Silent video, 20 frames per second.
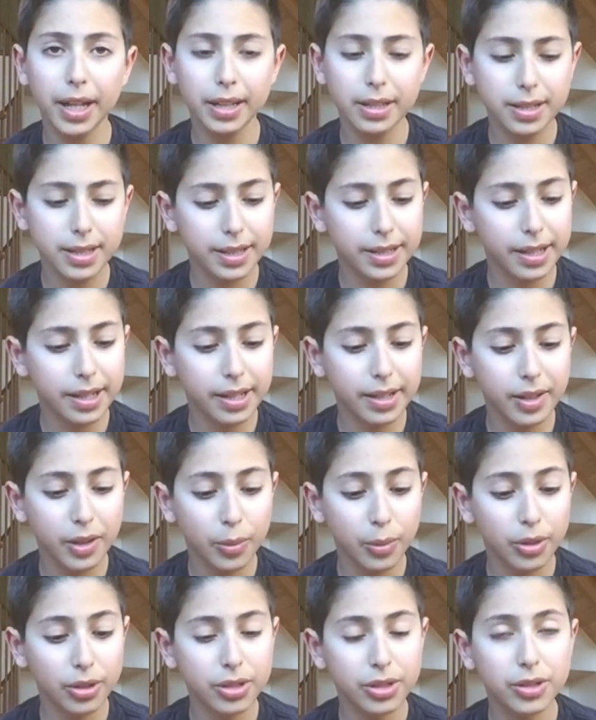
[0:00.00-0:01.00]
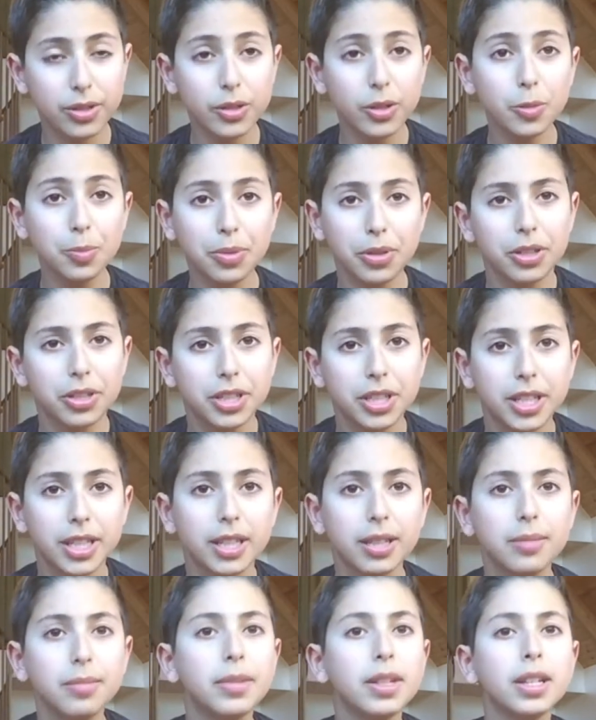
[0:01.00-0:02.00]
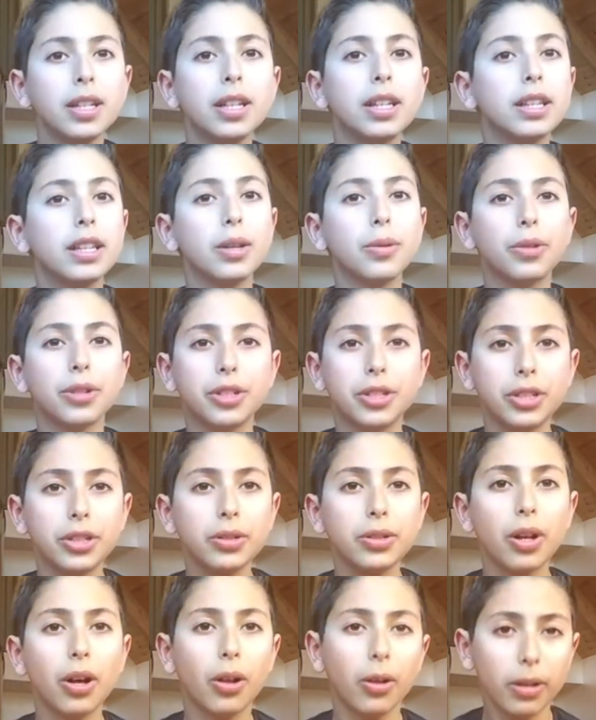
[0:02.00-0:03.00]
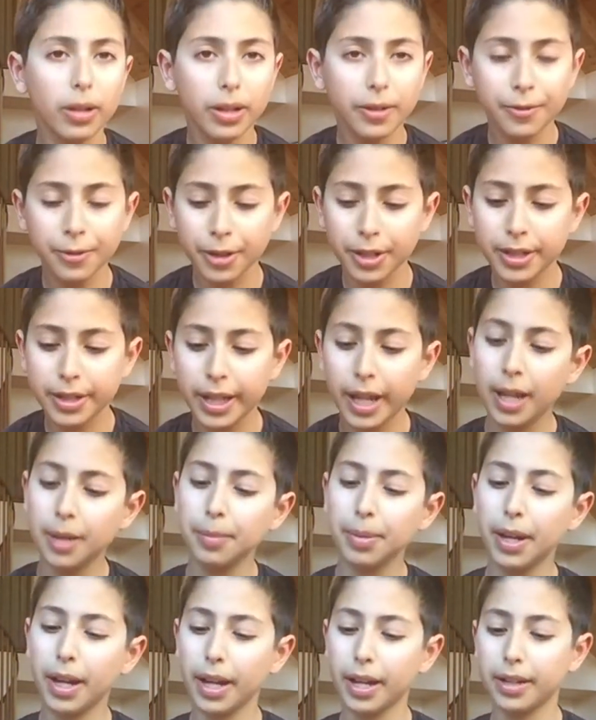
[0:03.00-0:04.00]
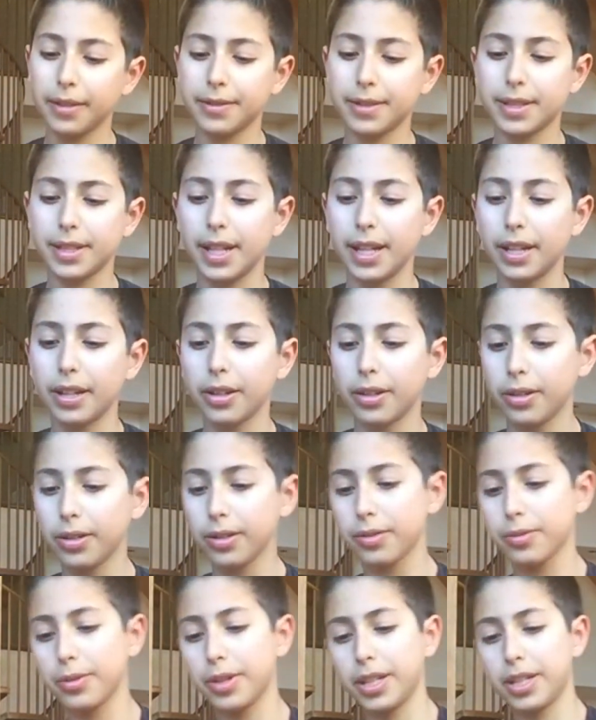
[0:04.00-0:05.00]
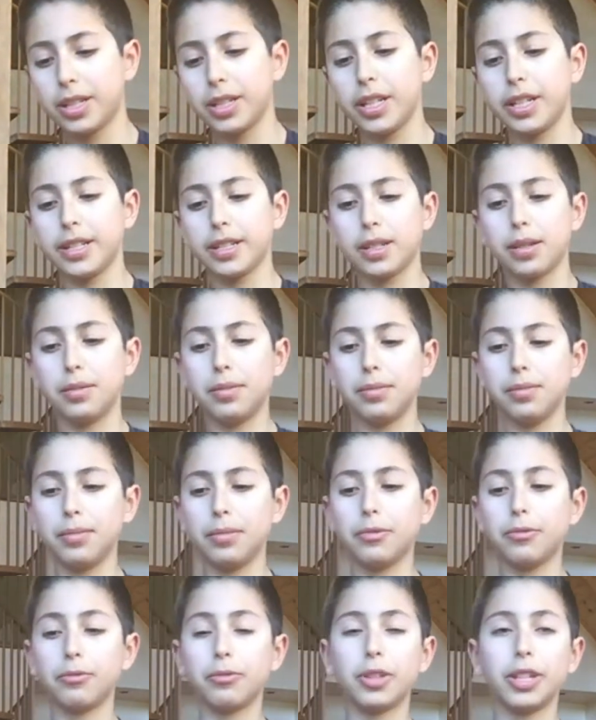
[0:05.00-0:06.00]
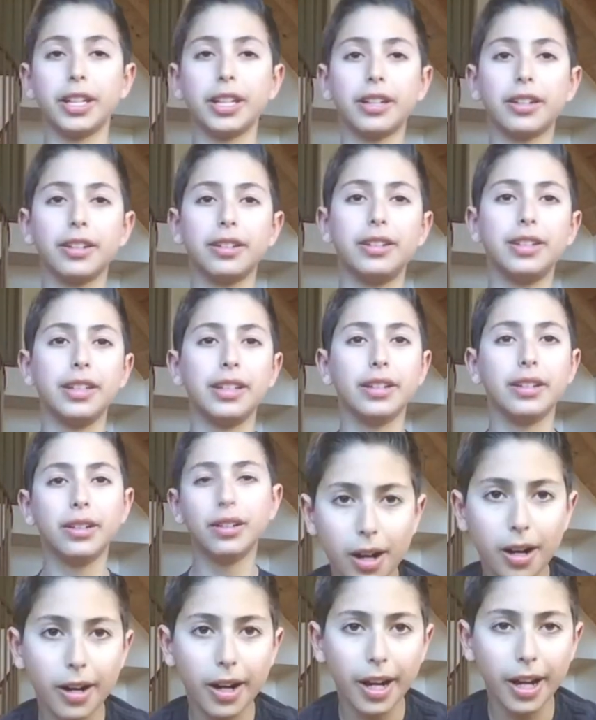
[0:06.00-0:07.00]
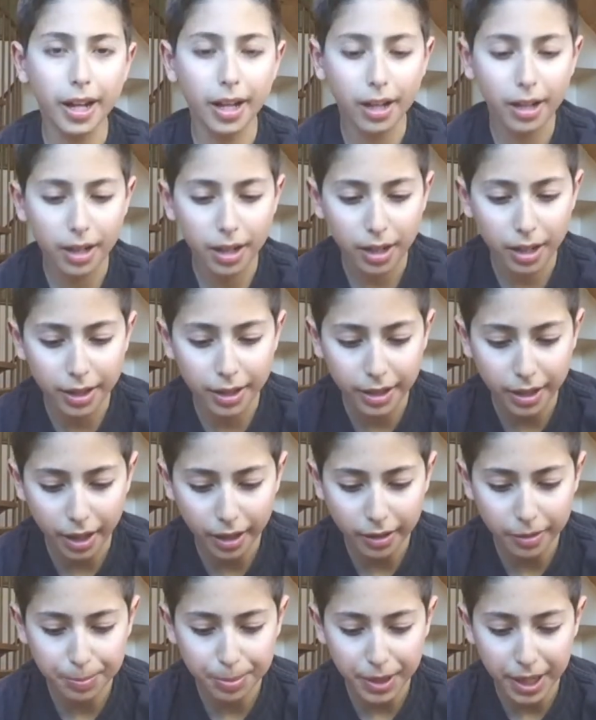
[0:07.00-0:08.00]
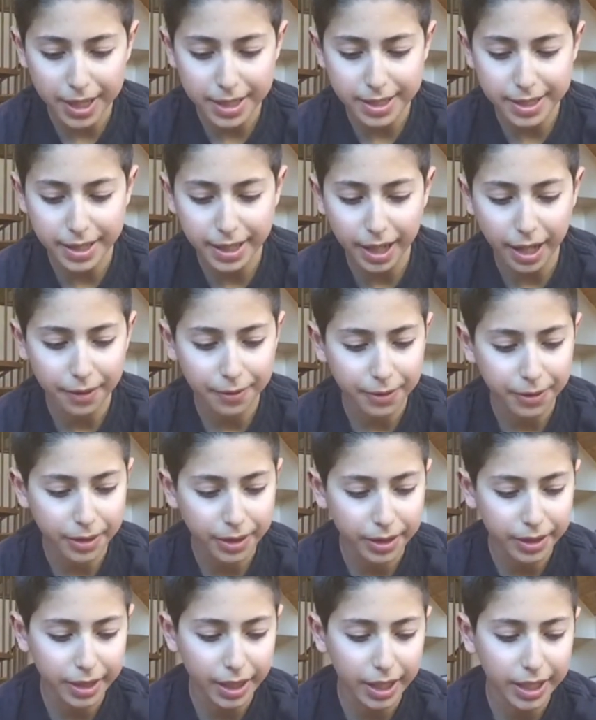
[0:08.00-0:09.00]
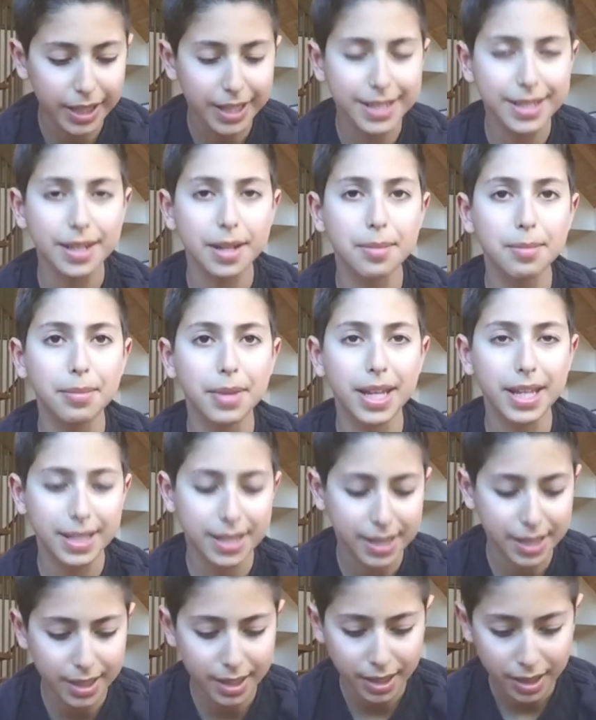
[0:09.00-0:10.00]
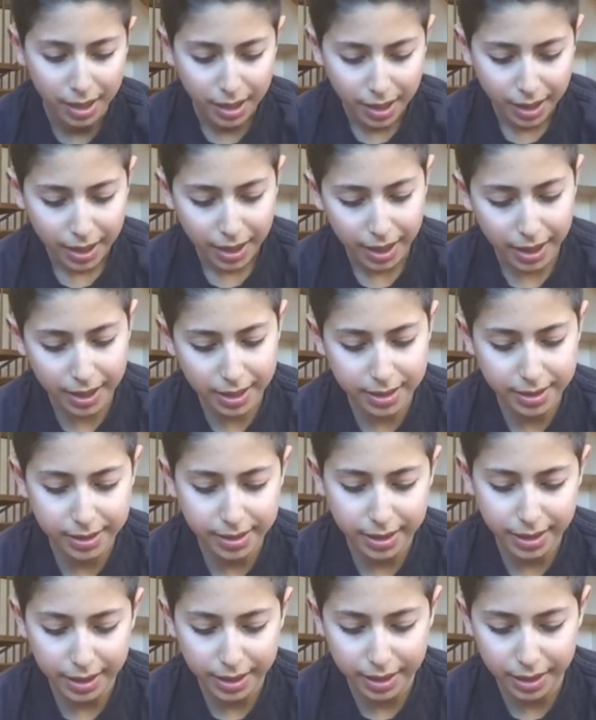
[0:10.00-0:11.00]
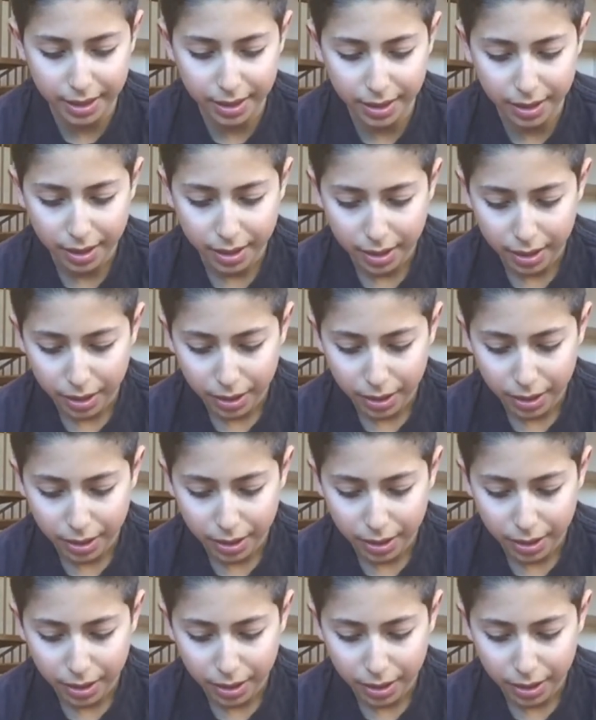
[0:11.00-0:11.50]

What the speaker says: baits is because they were super cheap. They were $2 for a 10 pack of Senkos, which is a really good deal. All right, another plastic I've heard that is amazing is the